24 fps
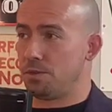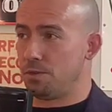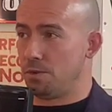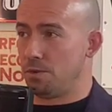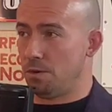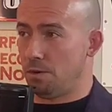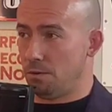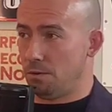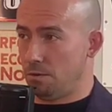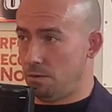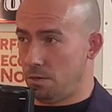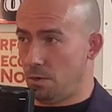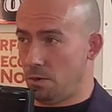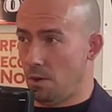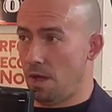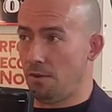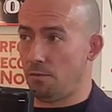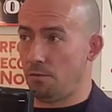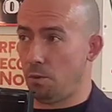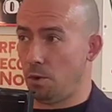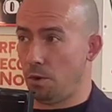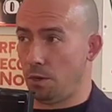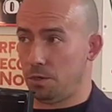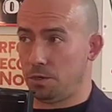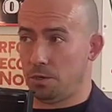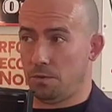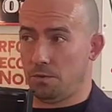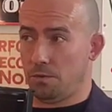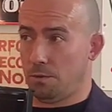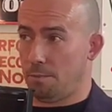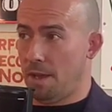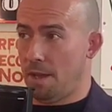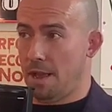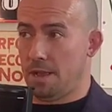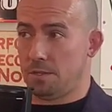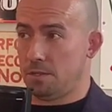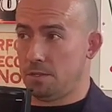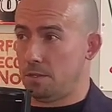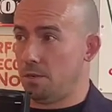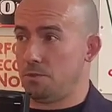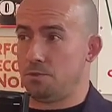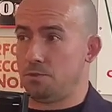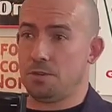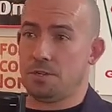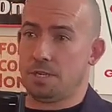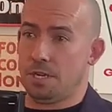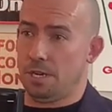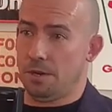to have worked over the past
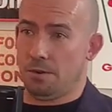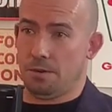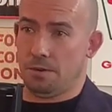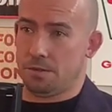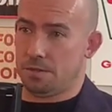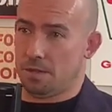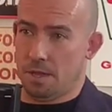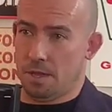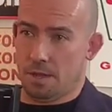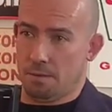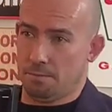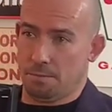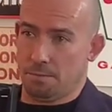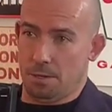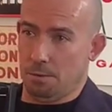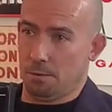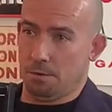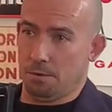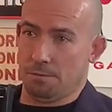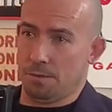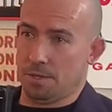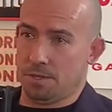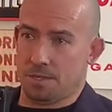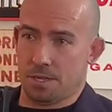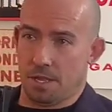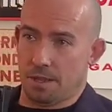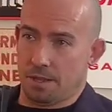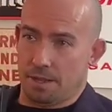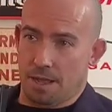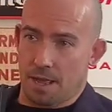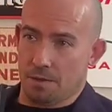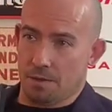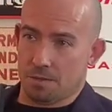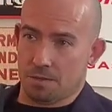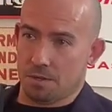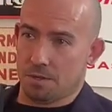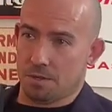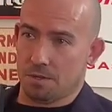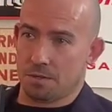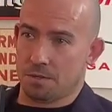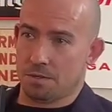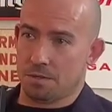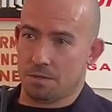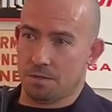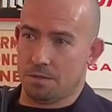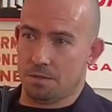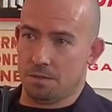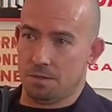100 years that people have been selling
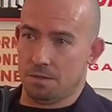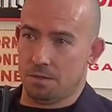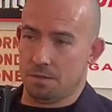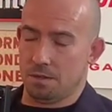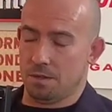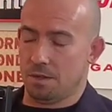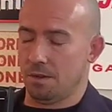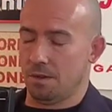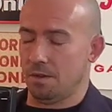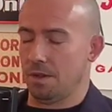houses, you